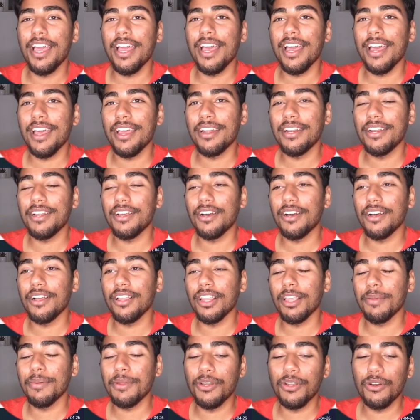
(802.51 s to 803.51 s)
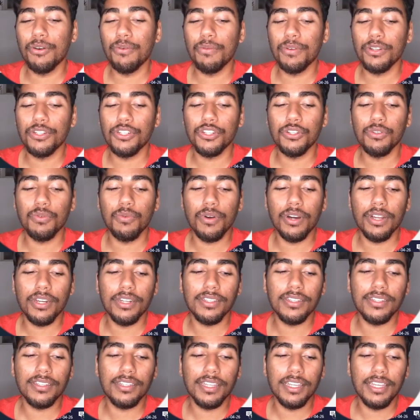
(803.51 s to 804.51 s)
And let me know what you want
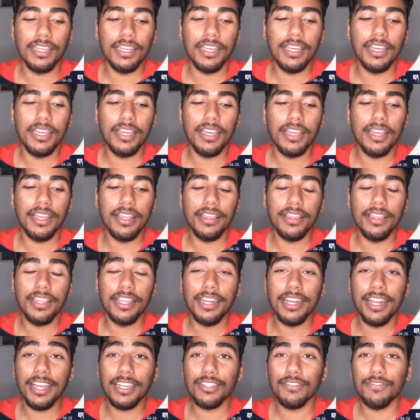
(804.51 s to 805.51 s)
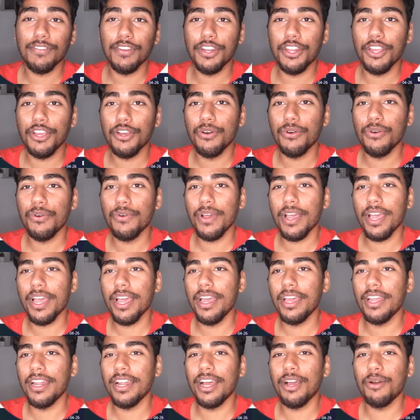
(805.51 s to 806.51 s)
to see in the next video,
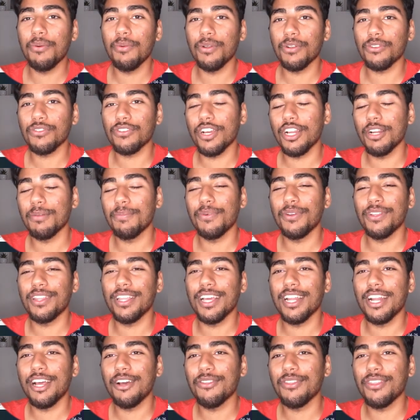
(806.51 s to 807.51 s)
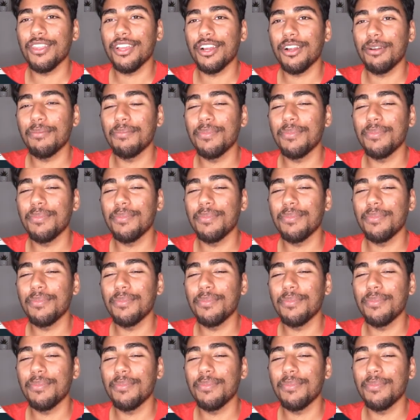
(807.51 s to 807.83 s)
and I will try to put that out there.